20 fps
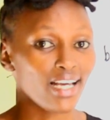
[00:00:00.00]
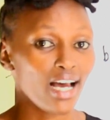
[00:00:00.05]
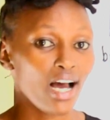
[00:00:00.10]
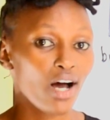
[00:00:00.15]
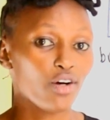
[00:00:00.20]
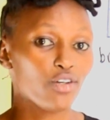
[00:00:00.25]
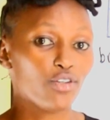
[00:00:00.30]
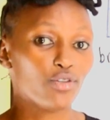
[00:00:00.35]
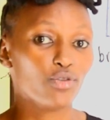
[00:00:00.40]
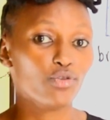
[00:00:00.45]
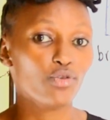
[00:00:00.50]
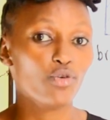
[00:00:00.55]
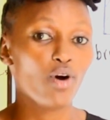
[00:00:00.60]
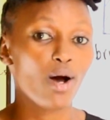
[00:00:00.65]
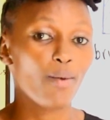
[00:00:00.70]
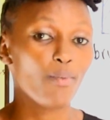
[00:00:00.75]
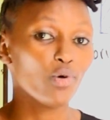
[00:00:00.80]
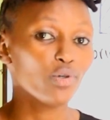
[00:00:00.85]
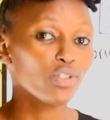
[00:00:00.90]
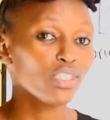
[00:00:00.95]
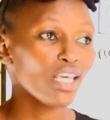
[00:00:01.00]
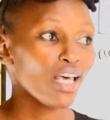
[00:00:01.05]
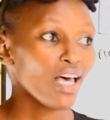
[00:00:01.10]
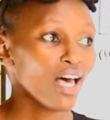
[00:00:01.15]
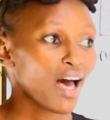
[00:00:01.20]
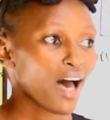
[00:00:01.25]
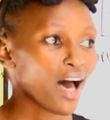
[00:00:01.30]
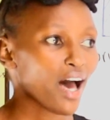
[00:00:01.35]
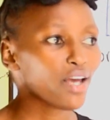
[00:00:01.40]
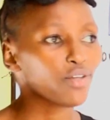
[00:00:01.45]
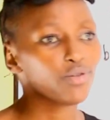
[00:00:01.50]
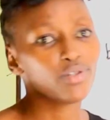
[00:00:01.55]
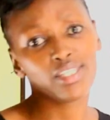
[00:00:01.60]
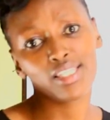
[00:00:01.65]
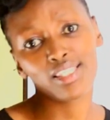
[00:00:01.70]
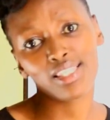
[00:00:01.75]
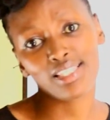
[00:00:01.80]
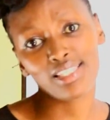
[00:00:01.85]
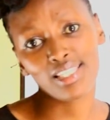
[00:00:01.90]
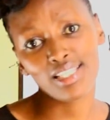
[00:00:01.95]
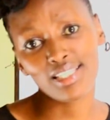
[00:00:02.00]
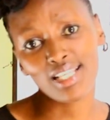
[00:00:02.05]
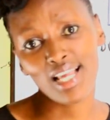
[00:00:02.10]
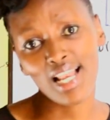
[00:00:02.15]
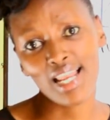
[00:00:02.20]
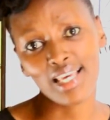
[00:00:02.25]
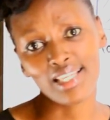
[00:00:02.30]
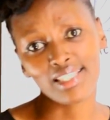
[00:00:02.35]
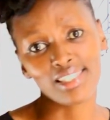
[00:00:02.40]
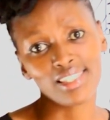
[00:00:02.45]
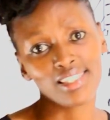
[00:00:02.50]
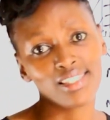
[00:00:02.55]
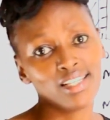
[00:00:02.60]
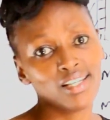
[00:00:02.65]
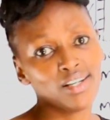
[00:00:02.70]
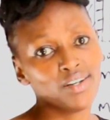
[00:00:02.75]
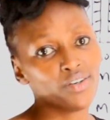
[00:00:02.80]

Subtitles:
how you'd go about using the center lines.